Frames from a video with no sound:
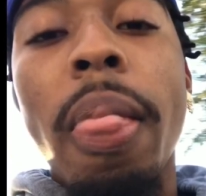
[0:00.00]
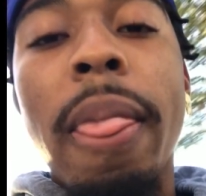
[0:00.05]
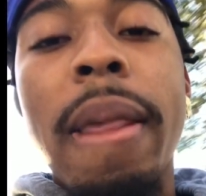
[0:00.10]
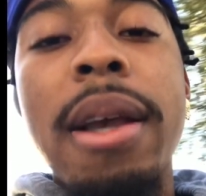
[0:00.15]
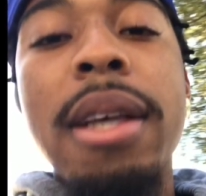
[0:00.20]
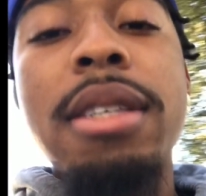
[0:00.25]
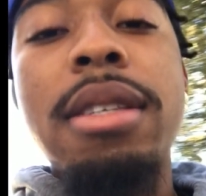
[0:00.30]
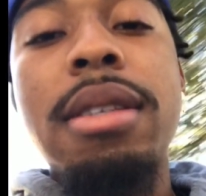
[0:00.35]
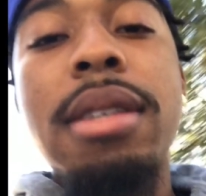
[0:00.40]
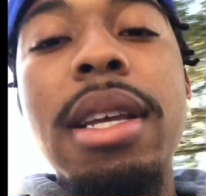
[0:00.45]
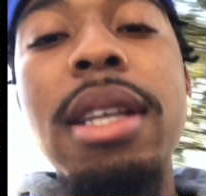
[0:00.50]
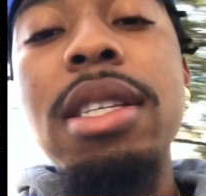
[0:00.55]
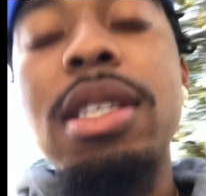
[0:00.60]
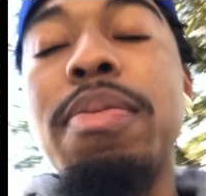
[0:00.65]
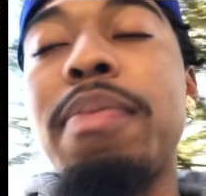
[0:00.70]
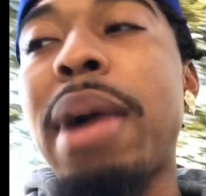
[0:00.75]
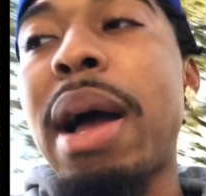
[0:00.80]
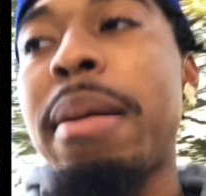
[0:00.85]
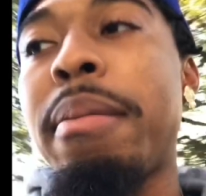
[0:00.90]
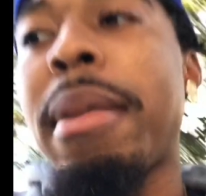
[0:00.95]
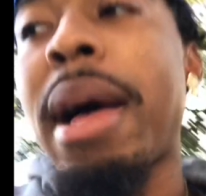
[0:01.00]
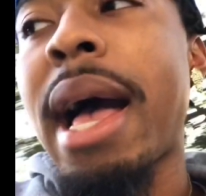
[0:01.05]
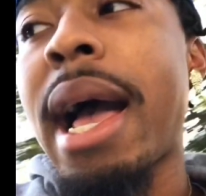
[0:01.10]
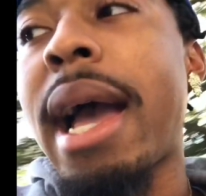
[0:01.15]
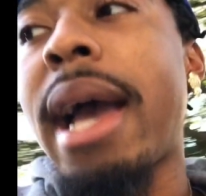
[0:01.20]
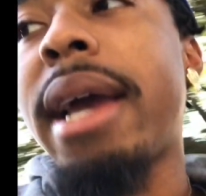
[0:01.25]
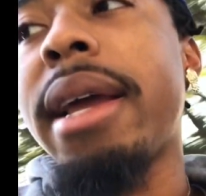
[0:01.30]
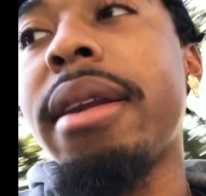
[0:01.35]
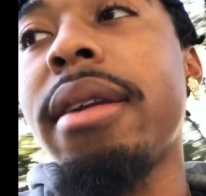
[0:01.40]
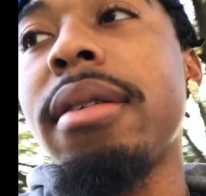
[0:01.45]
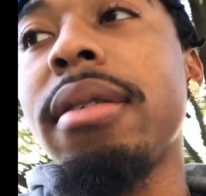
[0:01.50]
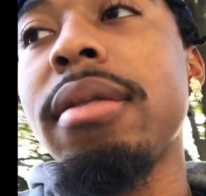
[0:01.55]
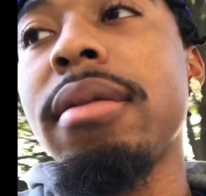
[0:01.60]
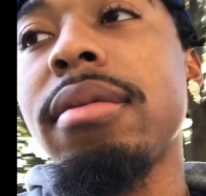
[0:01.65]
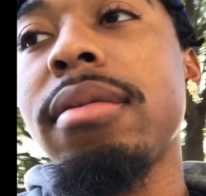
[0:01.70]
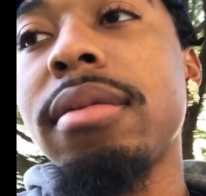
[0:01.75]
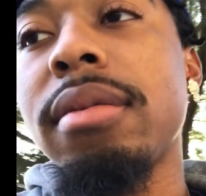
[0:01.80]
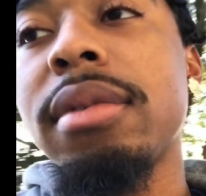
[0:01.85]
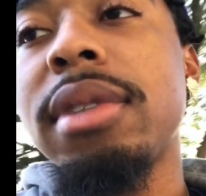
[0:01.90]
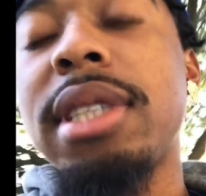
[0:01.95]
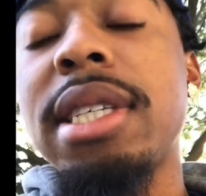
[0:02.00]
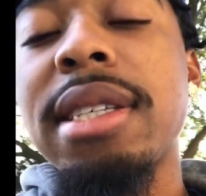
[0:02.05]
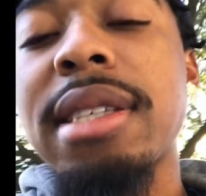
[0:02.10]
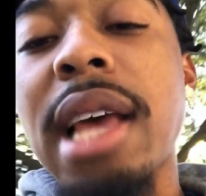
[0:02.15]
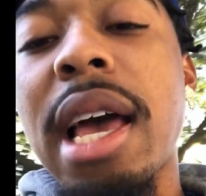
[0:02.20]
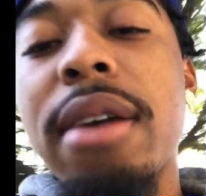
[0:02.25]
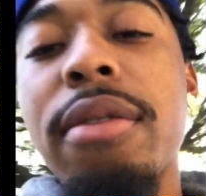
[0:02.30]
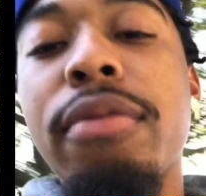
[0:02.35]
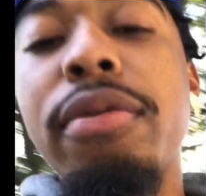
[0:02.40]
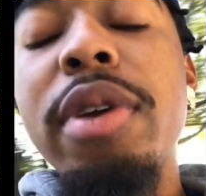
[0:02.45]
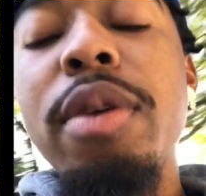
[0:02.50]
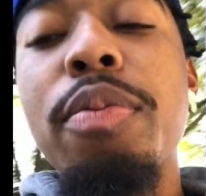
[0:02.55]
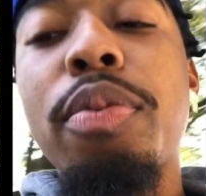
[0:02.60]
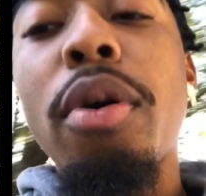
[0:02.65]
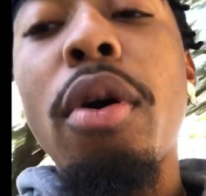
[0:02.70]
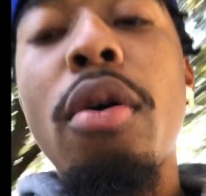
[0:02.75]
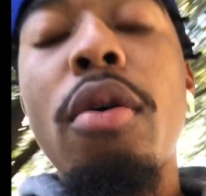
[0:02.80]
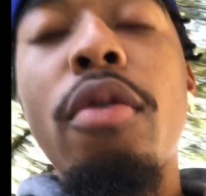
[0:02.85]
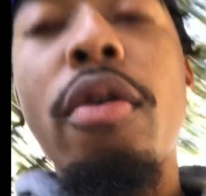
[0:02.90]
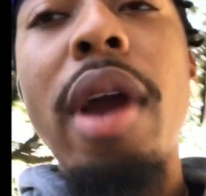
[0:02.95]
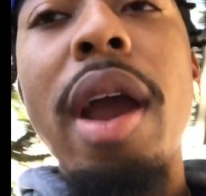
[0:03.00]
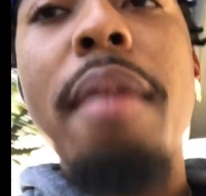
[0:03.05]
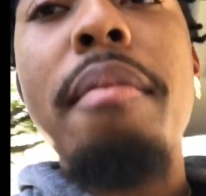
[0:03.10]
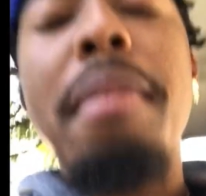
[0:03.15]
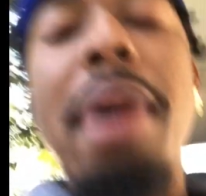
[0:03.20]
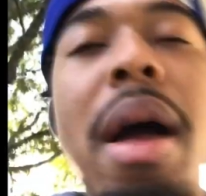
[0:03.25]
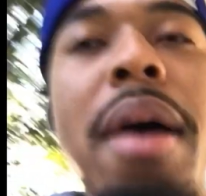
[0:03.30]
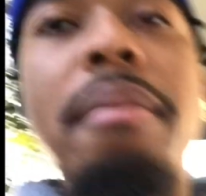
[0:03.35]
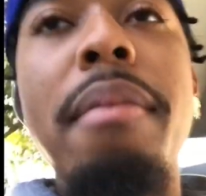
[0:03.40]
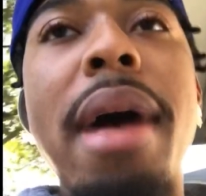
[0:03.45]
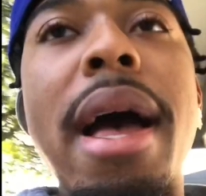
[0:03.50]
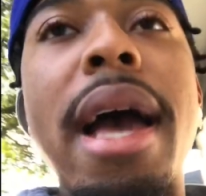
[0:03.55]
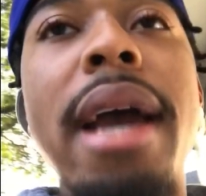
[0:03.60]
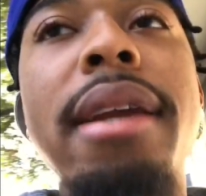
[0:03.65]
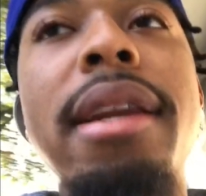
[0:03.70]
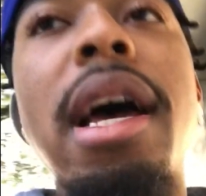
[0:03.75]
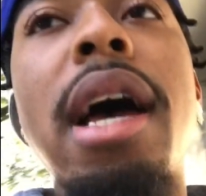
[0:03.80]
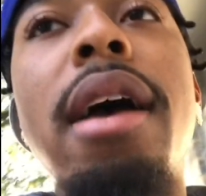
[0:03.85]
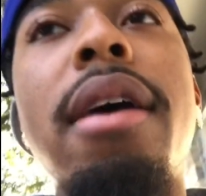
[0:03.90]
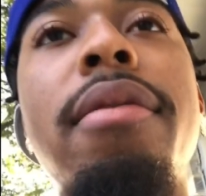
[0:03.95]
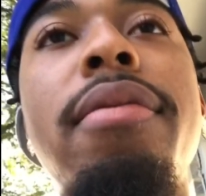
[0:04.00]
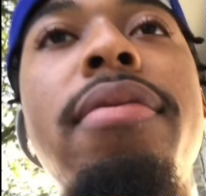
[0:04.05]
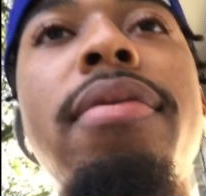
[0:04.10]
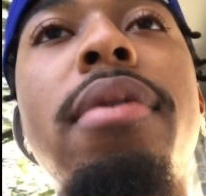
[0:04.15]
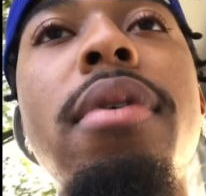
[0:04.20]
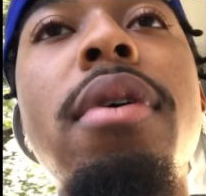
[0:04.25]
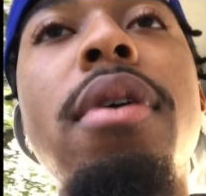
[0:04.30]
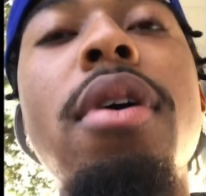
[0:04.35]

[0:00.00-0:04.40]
Since I've reprogrammed my mind, I've